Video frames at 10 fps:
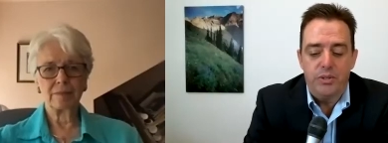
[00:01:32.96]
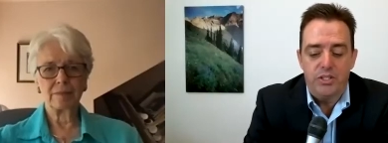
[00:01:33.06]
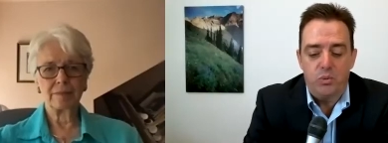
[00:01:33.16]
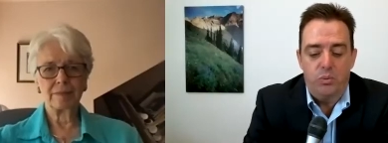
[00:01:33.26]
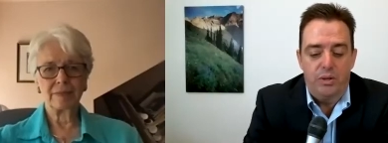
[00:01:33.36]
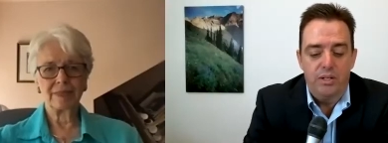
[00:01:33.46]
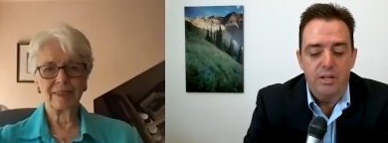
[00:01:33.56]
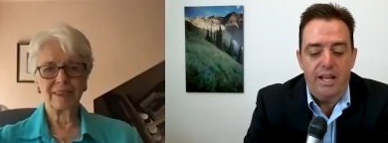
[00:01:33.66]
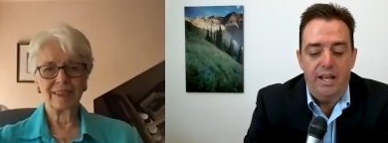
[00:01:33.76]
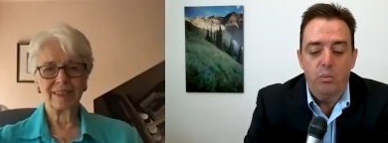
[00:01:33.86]
Speaker 1: interests
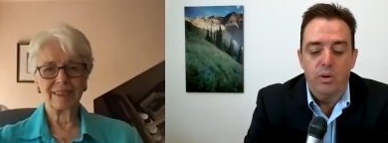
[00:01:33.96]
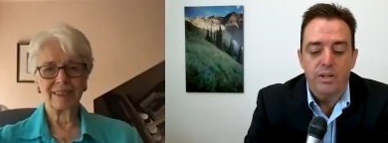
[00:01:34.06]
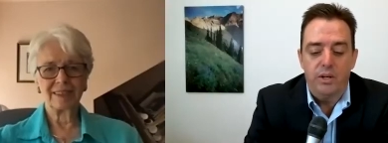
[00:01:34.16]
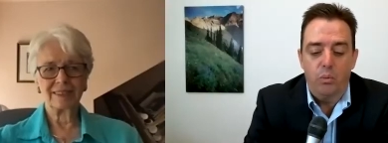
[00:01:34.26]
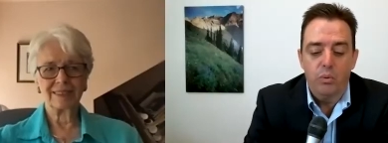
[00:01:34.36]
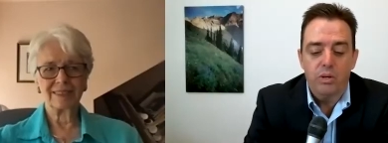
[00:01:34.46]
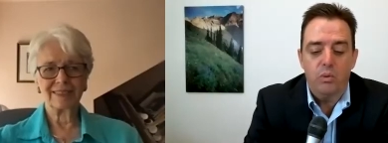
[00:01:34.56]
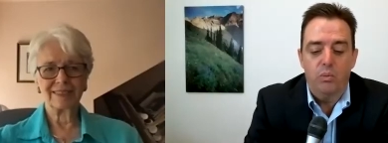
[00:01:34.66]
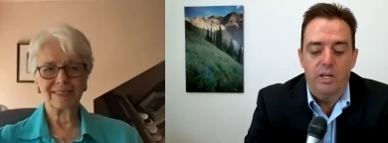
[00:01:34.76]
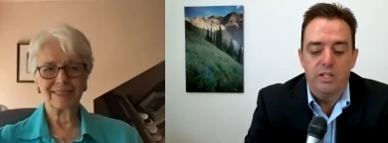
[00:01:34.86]
were, and what your
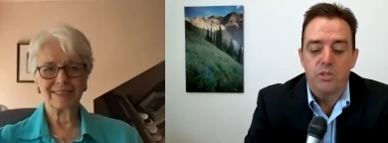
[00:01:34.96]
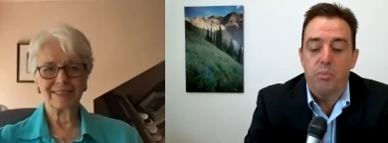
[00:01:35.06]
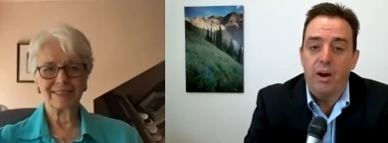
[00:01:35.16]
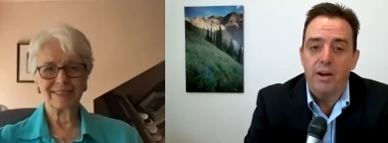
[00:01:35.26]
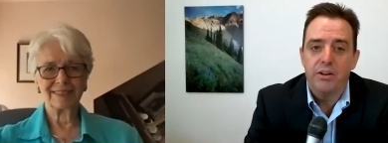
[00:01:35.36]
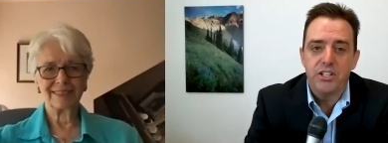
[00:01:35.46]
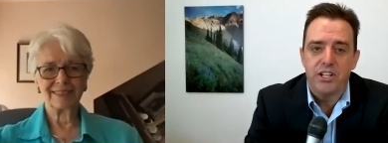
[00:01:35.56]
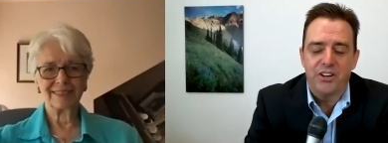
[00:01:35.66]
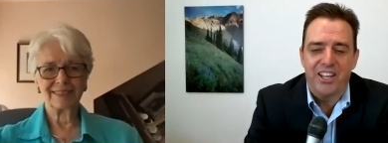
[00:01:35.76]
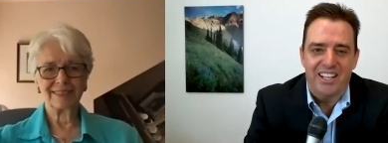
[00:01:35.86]
work was prior
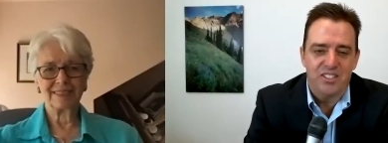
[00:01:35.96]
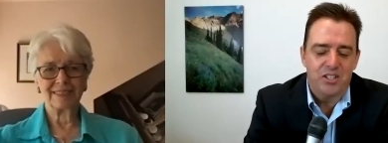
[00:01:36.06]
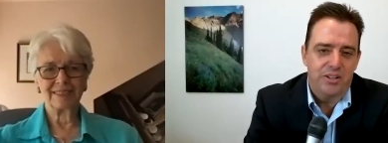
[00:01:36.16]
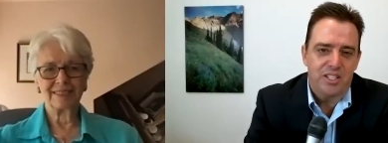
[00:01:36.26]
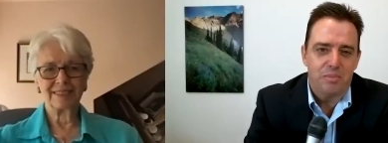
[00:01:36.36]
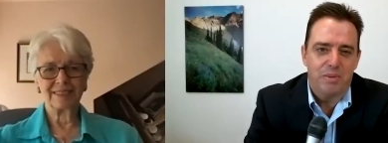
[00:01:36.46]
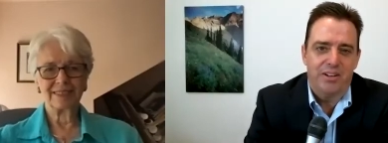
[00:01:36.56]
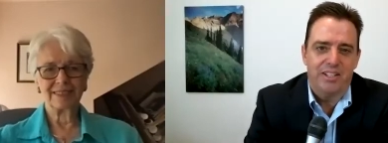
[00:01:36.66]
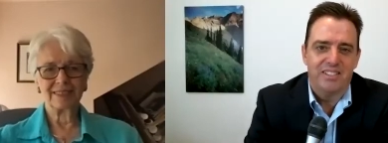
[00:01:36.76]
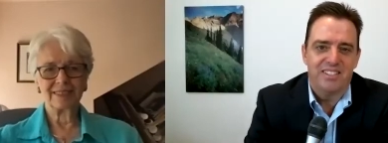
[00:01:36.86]
to your cancer
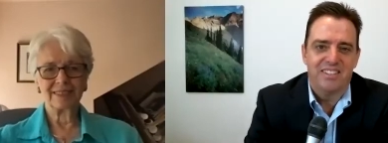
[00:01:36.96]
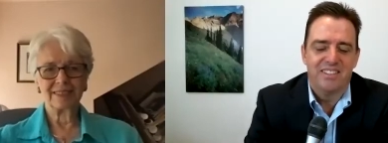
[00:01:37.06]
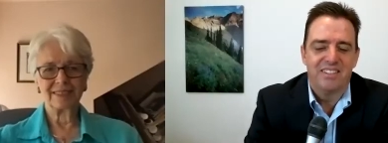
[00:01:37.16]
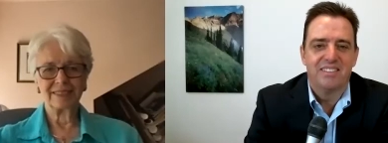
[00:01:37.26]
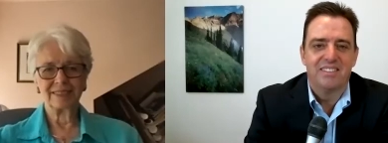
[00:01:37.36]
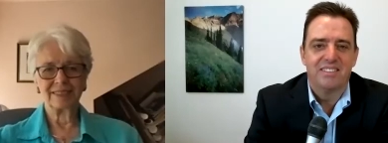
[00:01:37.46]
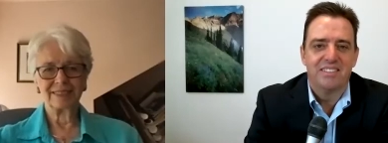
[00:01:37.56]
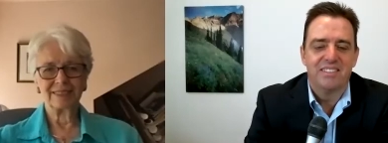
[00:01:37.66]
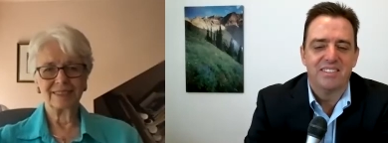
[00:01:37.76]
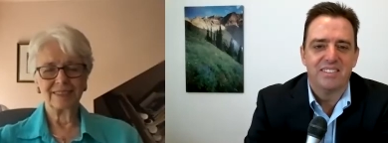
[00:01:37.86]
experience?
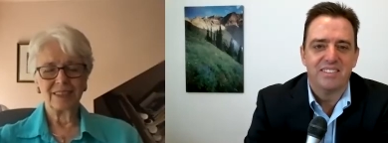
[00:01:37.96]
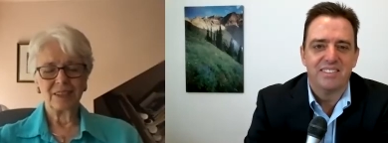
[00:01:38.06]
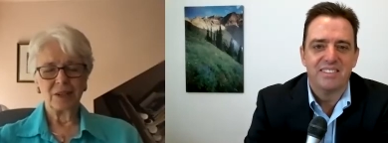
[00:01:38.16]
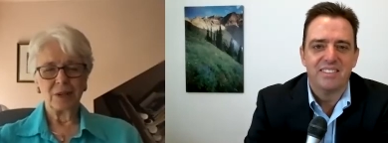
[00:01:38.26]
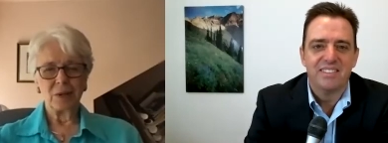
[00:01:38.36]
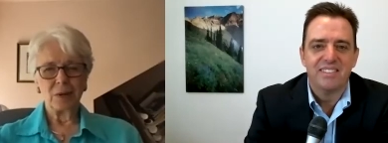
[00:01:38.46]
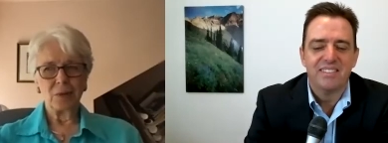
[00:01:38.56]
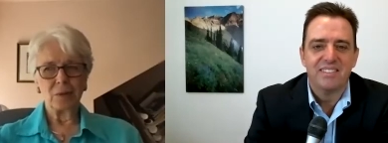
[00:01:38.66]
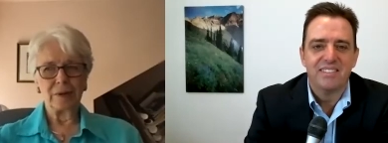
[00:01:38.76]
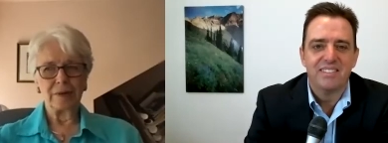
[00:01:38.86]

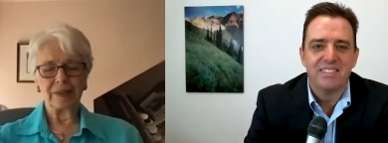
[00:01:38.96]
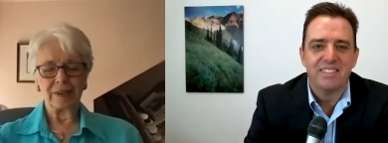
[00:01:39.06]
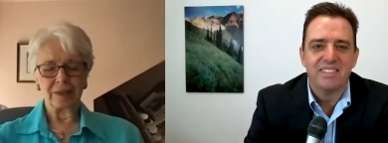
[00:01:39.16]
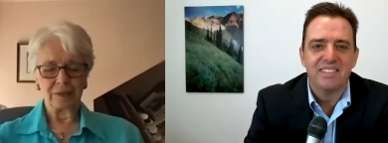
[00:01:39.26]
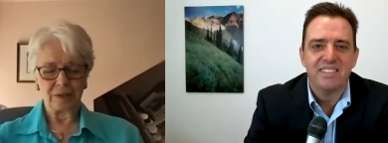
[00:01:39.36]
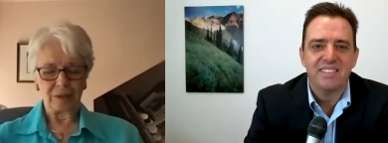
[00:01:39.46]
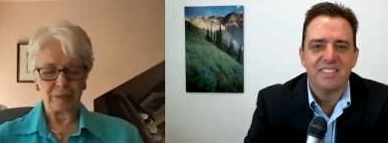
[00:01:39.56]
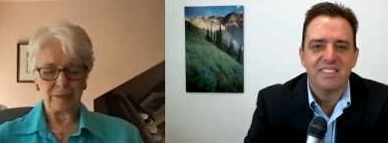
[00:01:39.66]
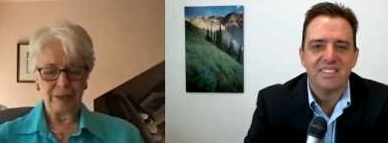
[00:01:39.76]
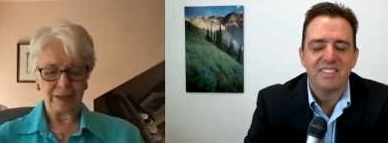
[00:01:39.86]
Speaker 2: Well, thank you,
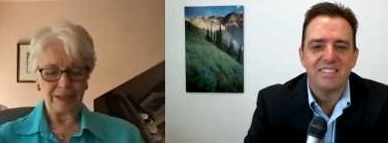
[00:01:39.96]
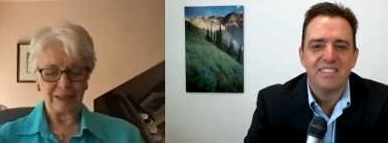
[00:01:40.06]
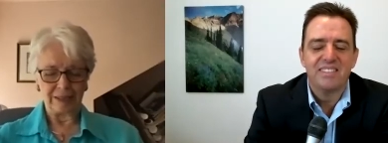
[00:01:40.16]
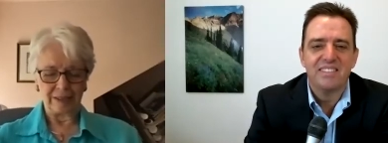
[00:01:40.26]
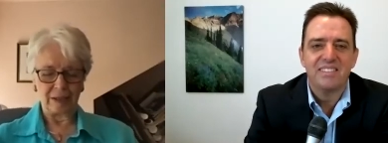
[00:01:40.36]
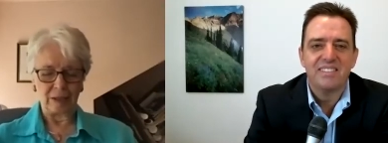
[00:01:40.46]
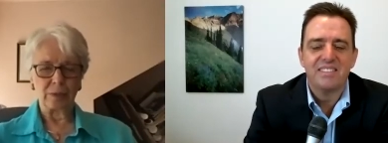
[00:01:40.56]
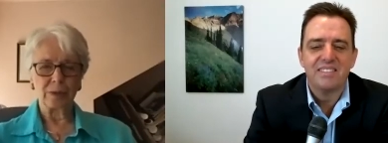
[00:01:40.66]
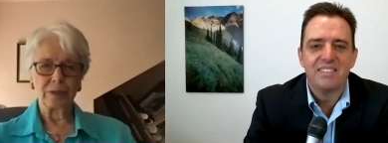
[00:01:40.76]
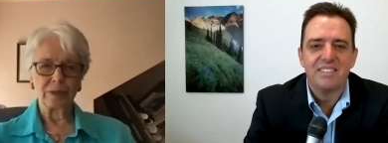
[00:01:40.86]
Jim. And again, I
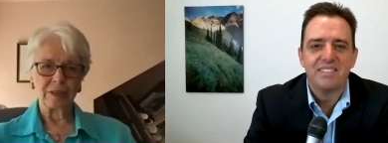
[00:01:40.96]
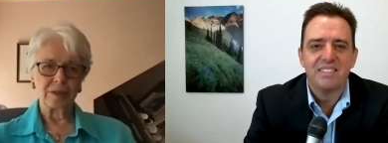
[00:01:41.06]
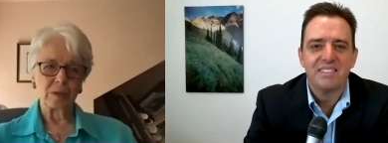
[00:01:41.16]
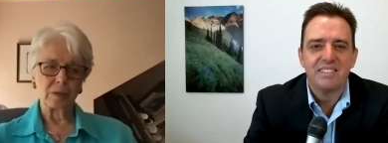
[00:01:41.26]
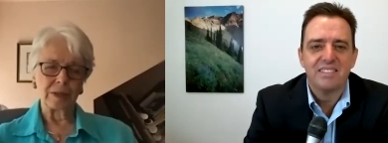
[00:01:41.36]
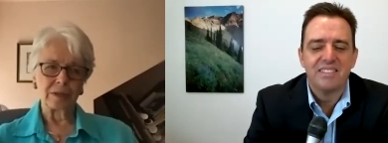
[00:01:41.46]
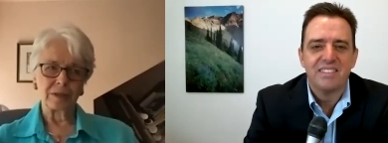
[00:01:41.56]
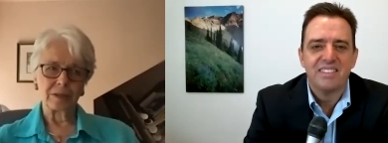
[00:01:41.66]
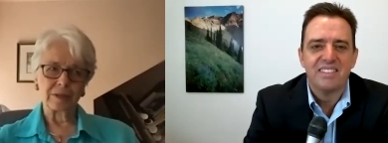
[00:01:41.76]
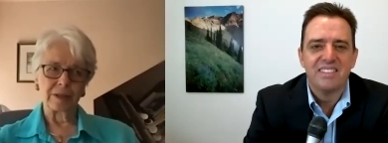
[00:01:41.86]
appreciate so
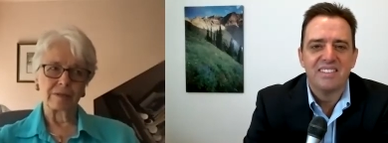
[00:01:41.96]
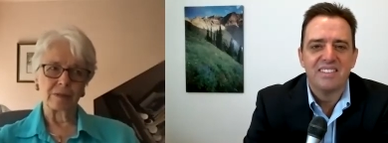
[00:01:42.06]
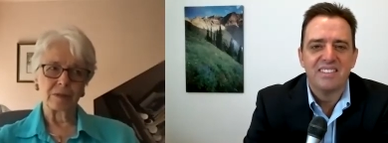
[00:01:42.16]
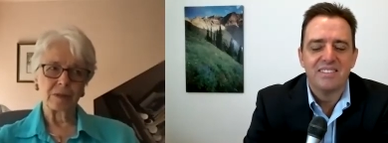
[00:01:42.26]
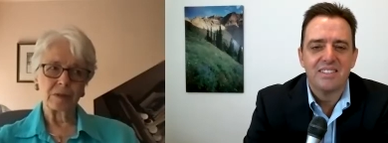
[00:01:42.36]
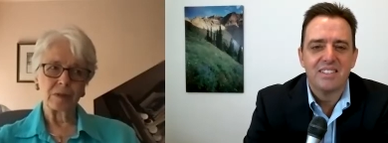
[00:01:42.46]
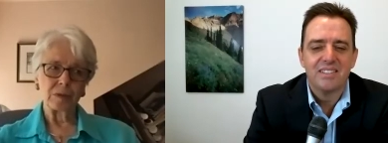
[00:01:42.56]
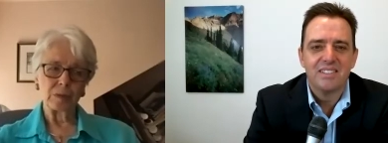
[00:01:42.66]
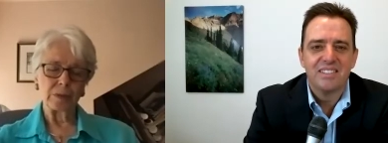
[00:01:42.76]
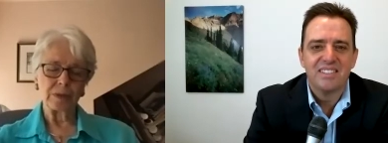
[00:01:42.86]
much your efforts
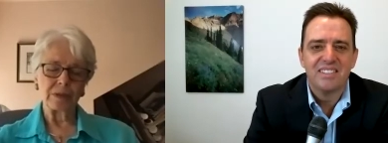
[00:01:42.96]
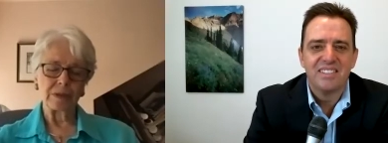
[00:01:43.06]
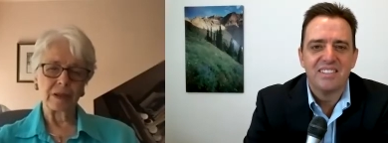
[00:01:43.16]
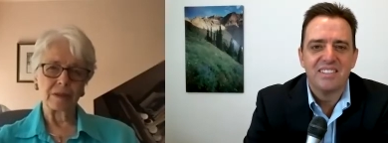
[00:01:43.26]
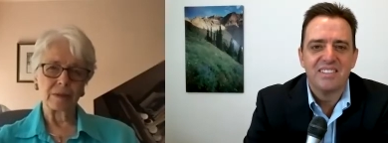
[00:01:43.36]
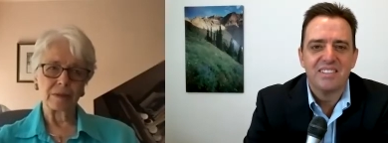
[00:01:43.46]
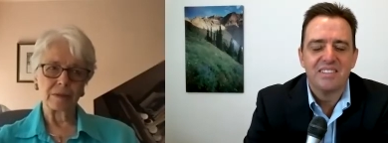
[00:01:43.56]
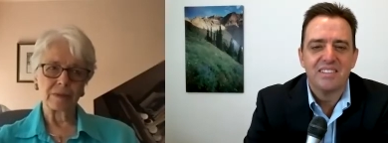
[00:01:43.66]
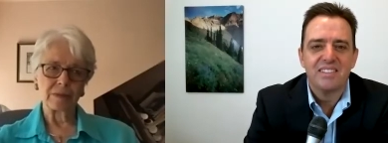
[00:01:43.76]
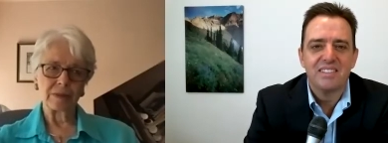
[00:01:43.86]
to put
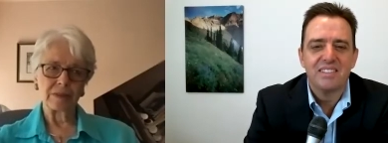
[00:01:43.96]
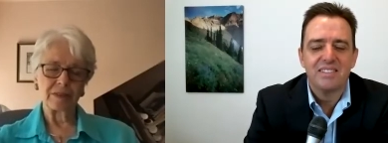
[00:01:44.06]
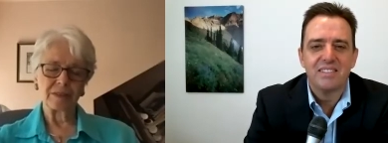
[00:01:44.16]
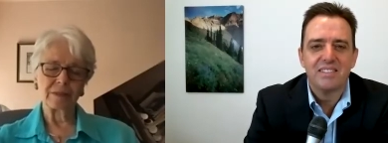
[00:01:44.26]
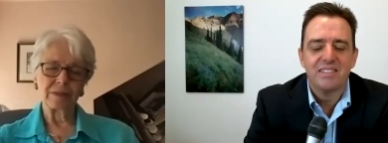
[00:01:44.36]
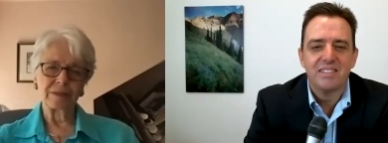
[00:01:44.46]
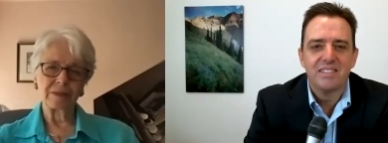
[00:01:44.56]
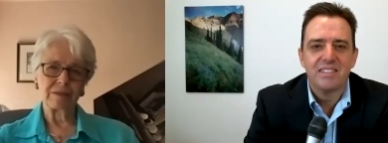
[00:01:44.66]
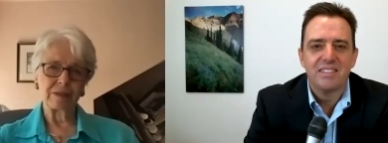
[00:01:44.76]
together the series